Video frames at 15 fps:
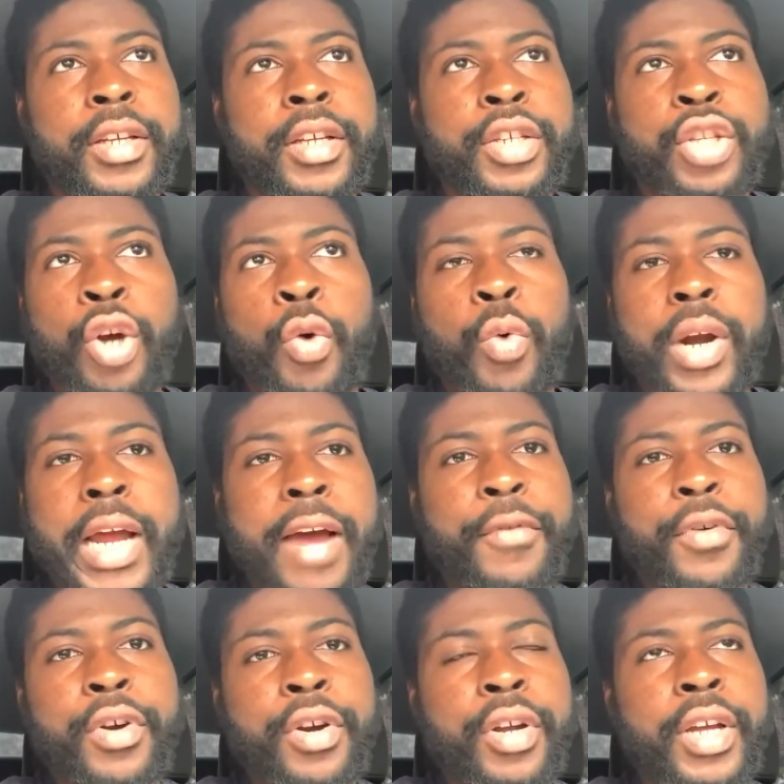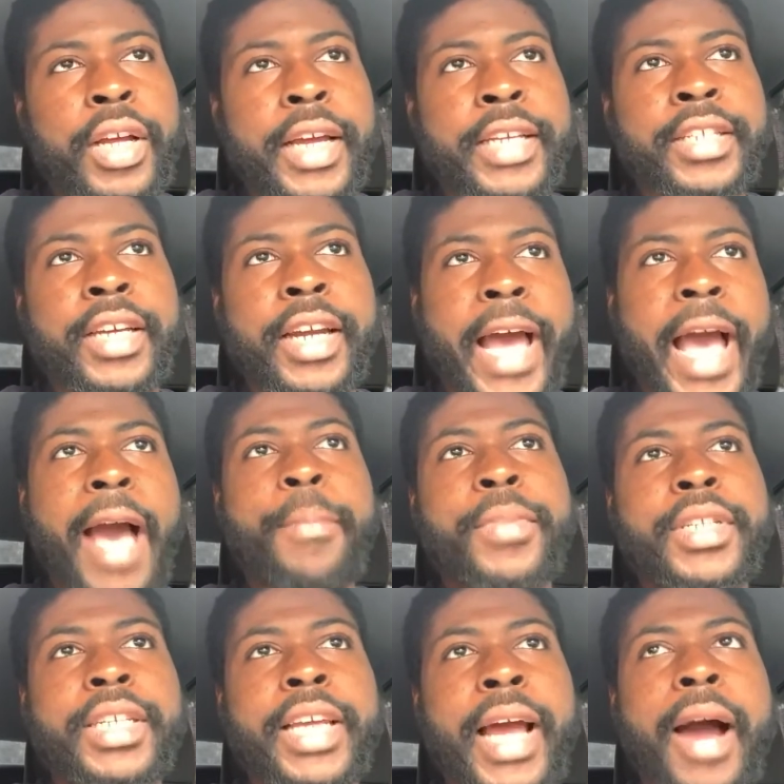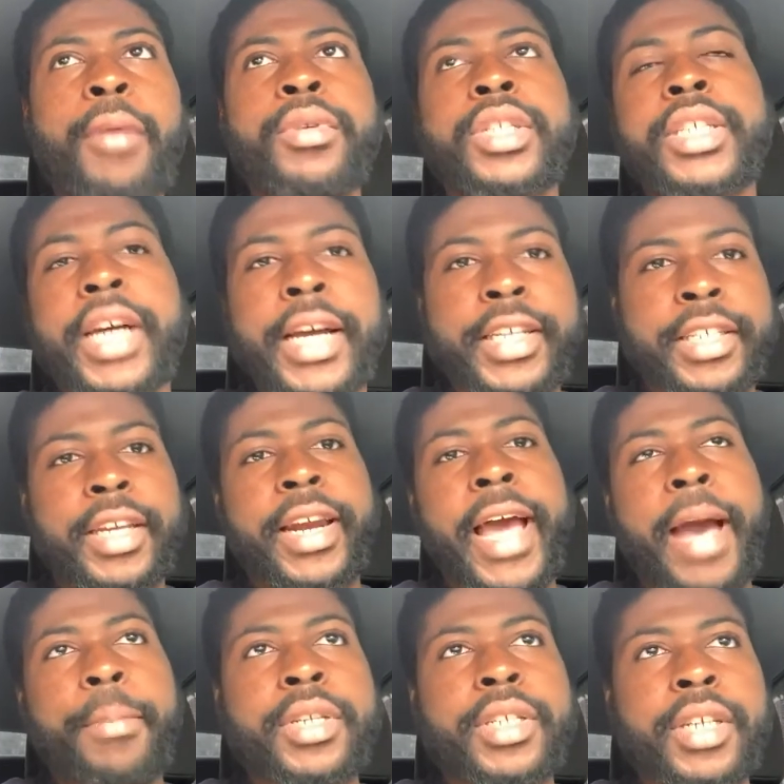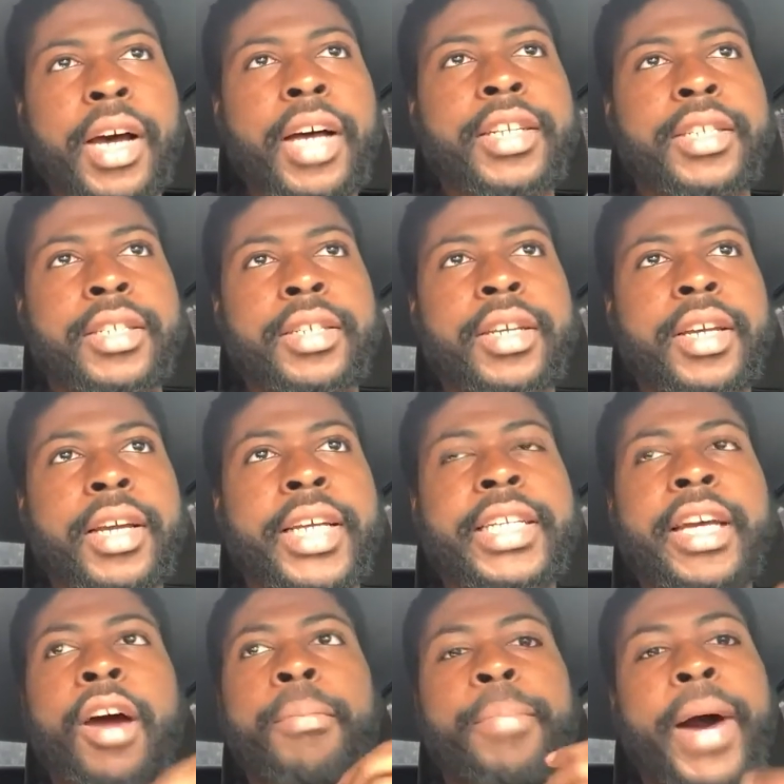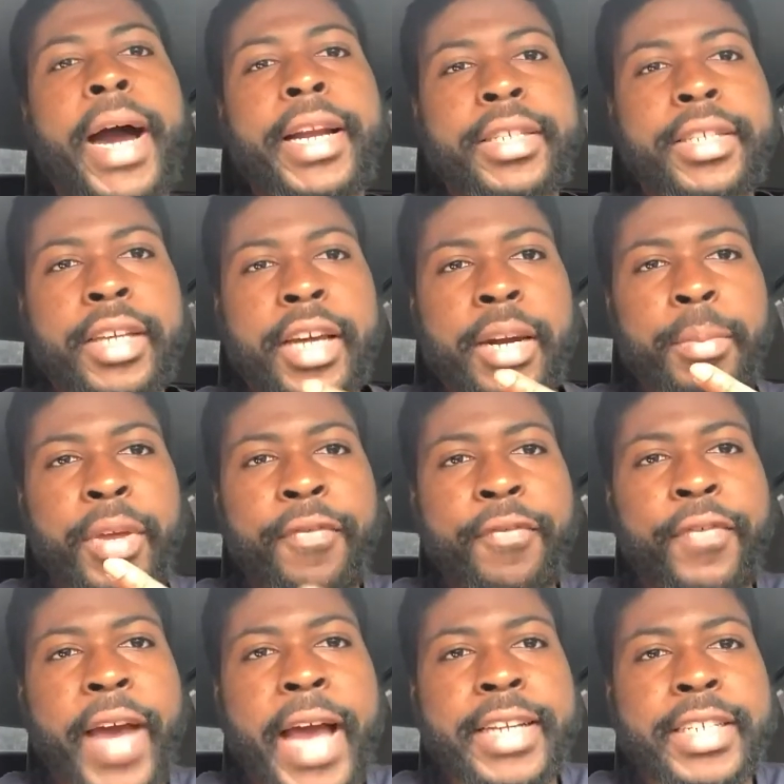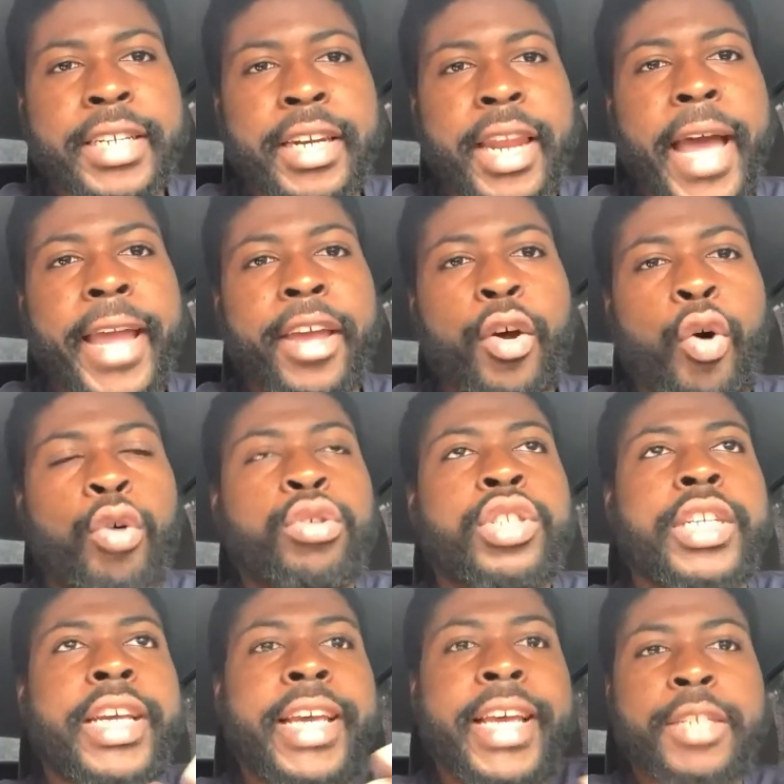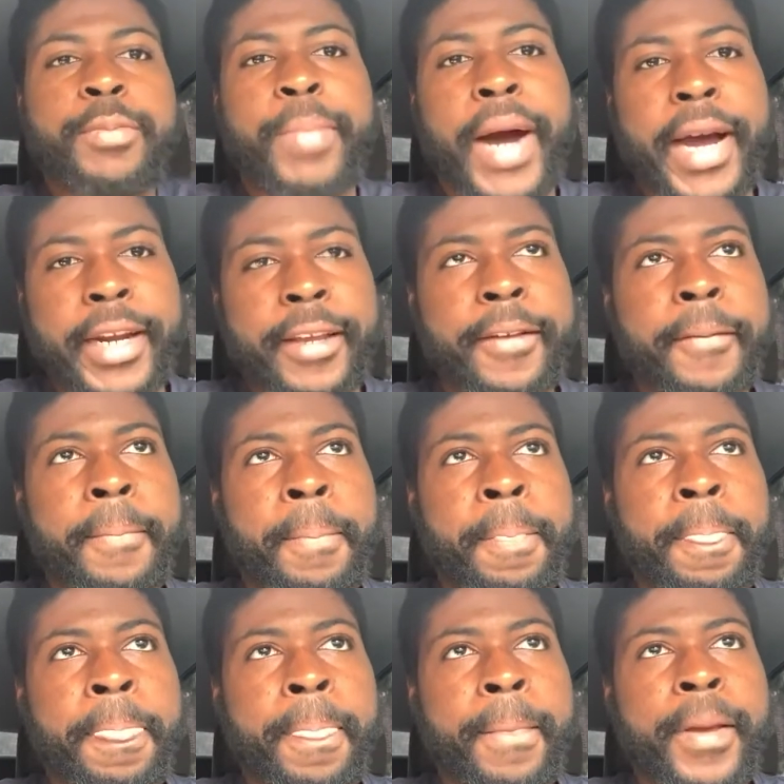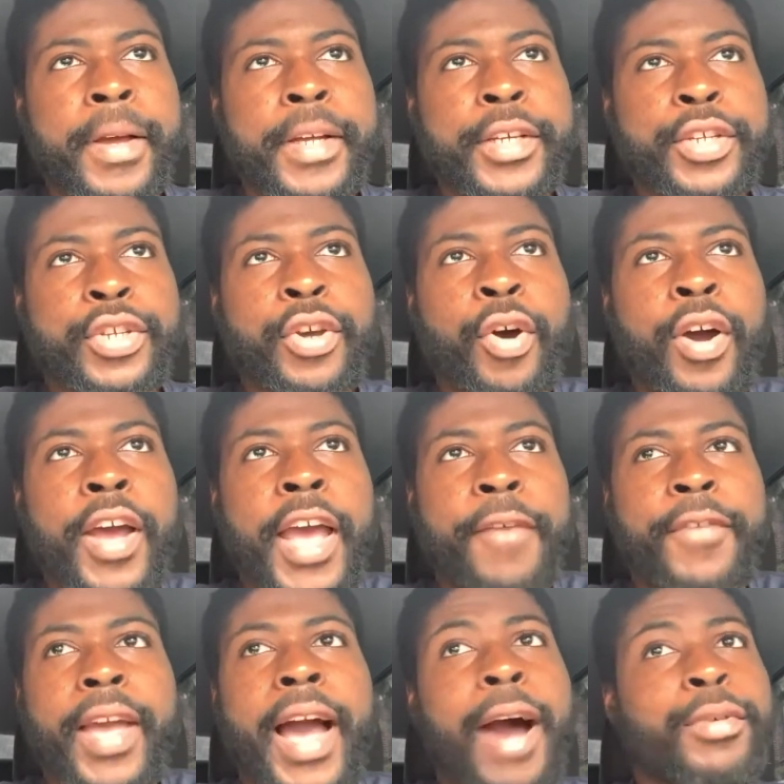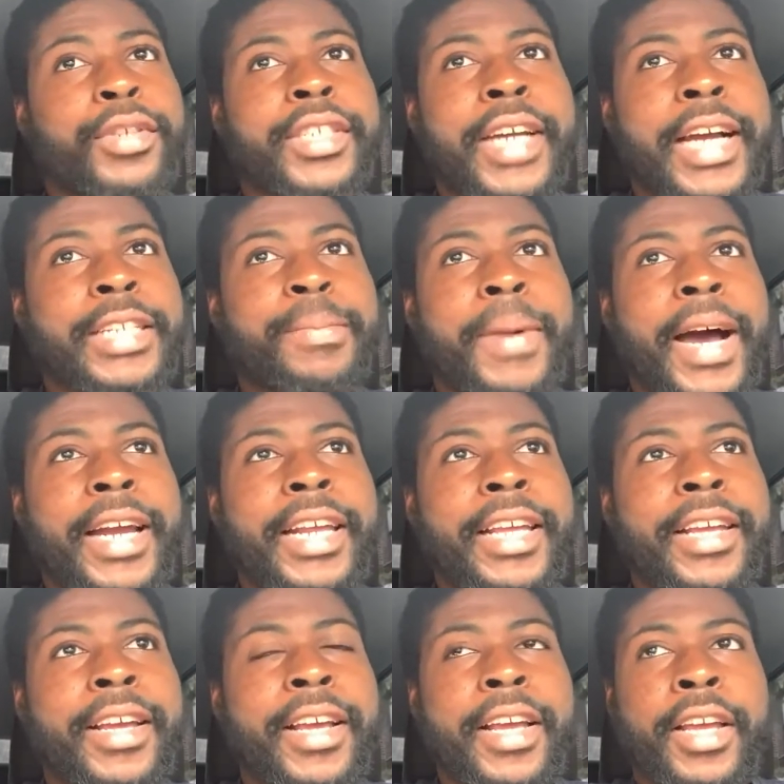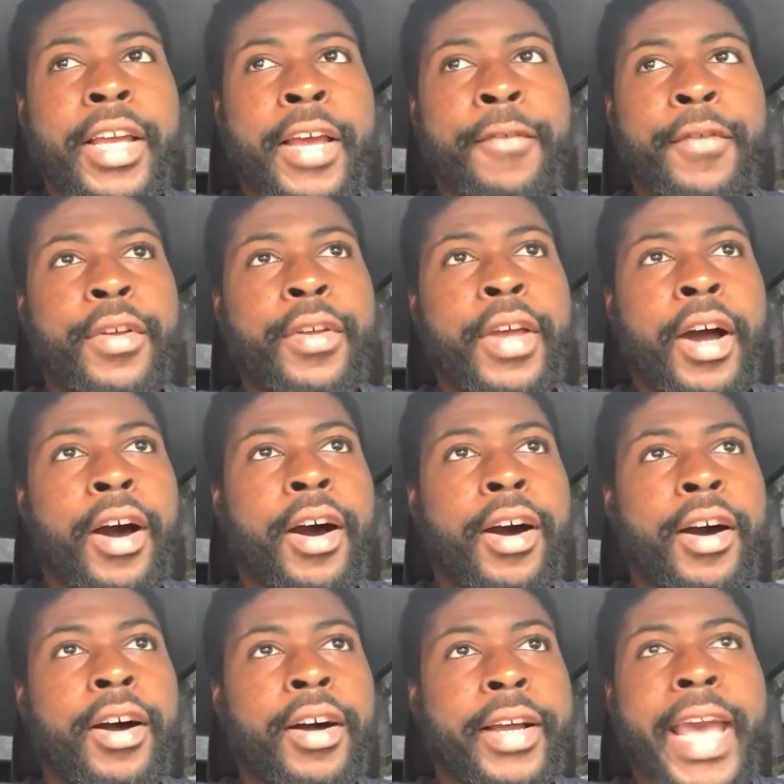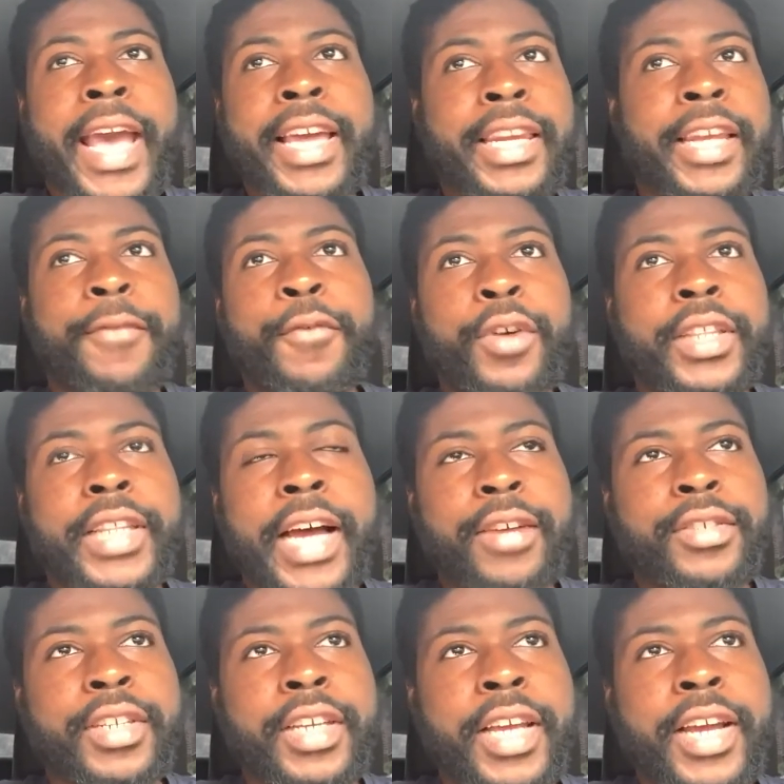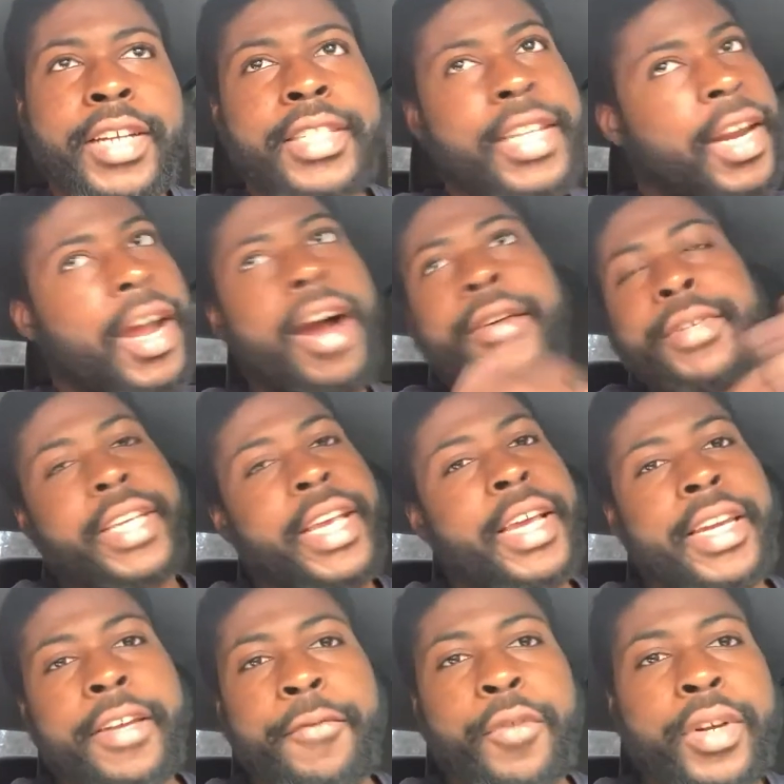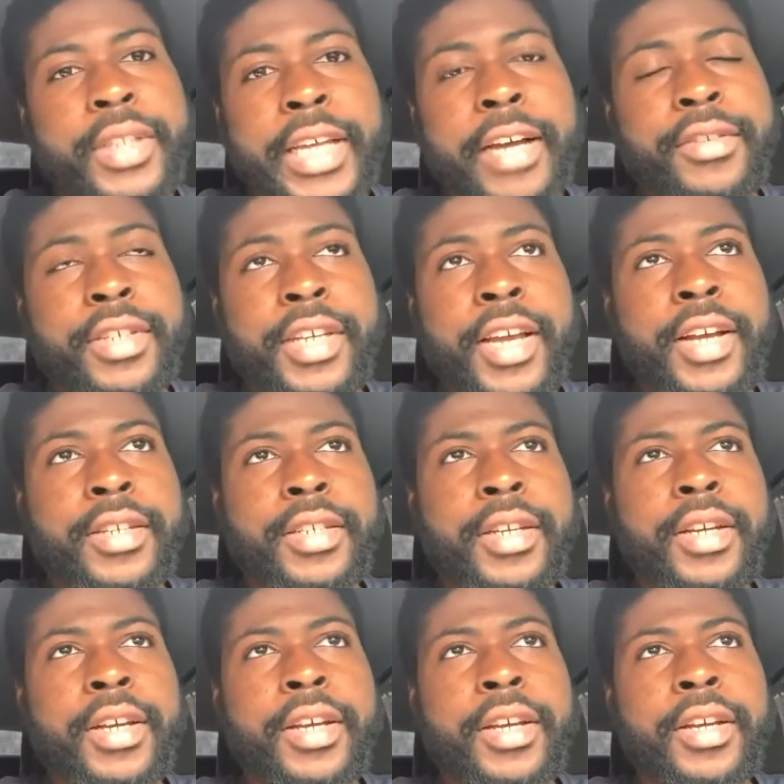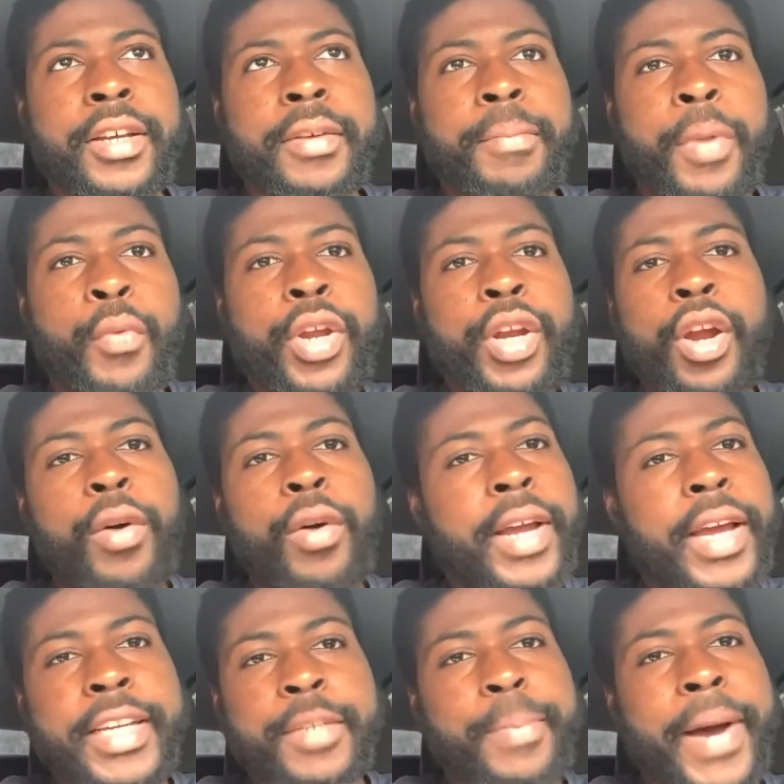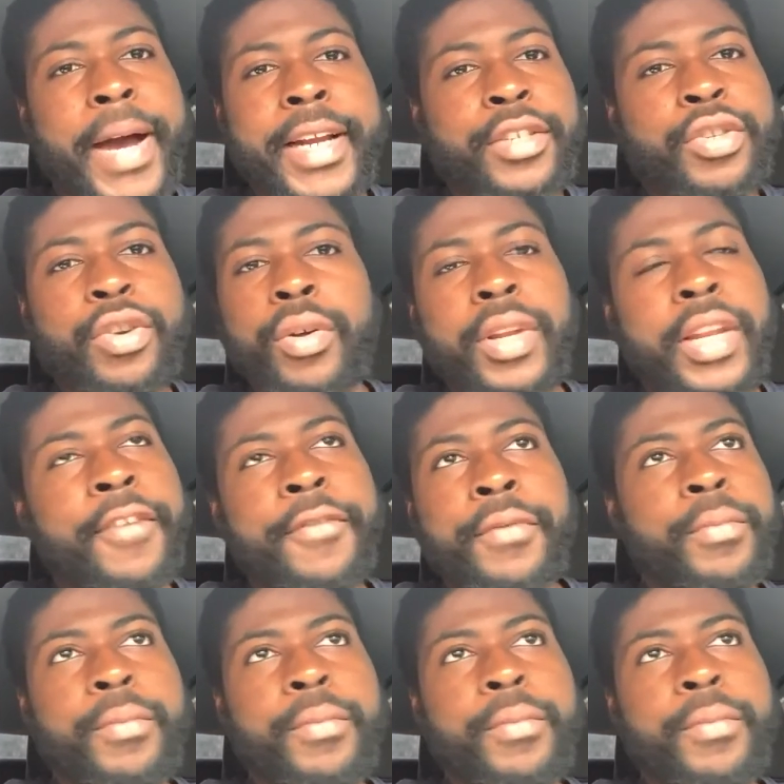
So whatever is going to happen to Yahushua is going to happen to us because our bodies are going to be fashioned like onto his body. So if Yahushua's body if uh, can't live for a thousand years, then ours can't live for a thousand years. But we know that his body is going to live